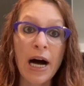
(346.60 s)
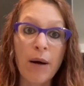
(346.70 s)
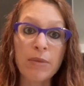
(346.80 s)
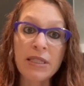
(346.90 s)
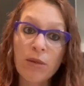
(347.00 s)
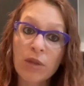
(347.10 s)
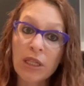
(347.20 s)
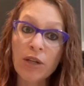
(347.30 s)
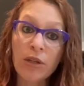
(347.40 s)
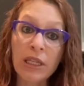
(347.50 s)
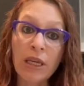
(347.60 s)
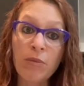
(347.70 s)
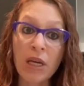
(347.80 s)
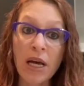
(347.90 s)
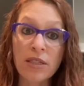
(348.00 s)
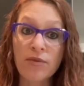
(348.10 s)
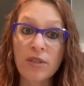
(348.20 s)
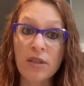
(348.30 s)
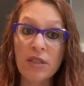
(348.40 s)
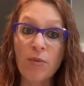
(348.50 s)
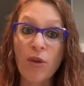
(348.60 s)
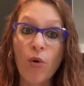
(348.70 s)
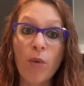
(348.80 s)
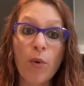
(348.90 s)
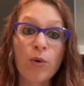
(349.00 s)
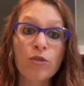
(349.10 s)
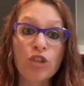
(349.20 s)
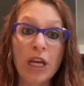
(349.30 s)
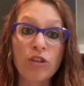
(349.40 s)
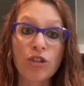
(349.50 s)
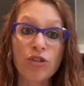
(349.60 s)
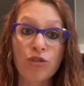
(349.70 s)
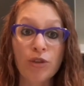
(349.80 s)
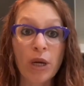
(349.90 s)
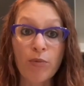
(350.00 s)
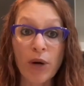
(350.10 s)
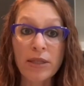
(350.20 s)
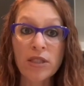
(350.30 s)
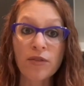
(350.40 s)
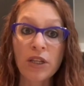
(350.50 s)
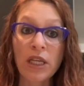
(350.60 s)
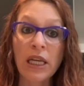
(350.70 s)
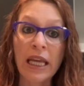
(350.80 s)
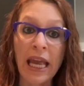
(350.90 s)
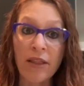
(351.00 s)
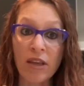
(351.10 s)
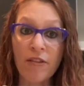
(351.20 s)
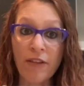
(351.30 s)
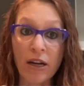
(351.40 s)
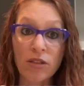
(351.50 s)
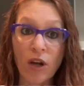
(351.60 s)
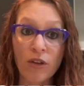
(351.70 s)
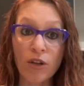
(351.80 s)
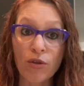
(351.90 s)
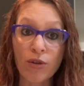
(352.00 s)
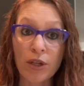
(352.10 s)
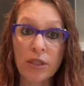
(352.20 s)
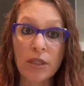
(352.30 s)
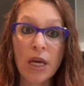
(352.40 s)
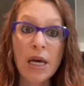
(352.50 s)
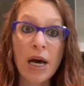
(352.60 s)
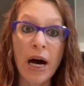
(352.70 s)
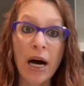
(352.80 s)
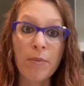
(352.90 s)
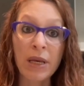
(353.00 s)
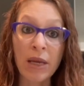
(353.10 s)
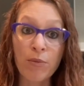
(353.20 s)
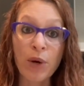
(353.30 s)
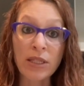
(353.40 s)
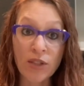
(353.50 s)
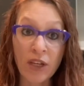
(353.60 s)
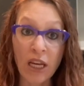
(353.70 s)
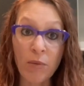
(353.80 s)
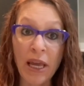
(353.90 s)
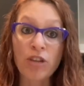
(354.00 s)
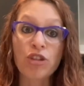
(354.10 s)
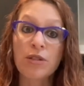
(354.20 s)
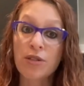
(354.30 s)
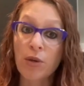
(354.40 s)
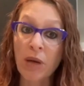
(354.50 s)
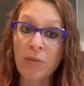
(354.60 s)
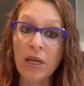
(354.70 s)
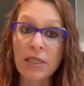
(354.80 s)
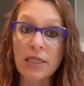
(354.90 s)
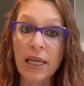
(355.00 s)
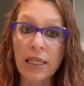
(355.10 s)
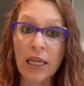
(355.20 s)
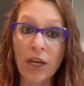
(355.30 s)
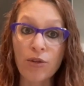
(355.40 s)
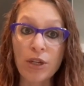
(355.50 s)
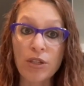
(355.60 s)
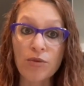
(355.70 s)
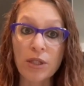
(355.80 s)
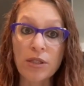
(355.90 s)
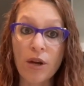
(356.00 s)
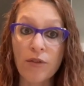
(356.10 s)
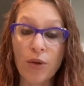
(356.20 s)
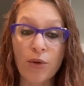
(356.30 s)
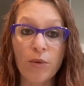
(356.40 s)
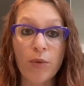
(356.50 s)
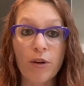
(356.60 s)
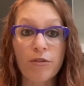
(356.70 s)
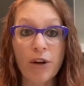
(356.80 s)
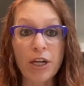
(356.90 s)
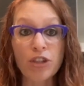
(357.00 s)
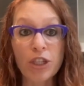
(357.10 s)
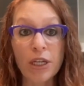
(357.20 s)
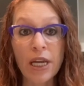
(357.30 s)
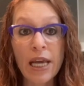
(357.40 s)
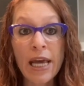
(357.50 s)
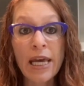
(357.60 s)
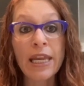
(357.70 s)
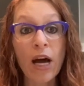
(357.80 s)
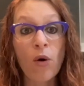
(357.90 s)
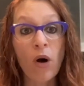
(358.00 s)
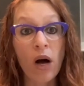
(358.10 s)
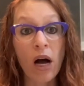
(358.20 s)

Similarly, because of some of the hormonal changes during breastfeeding and the effects on the uterus, in breastfeeding patients, there may be a slightly increased risk of uterine perforation. Now,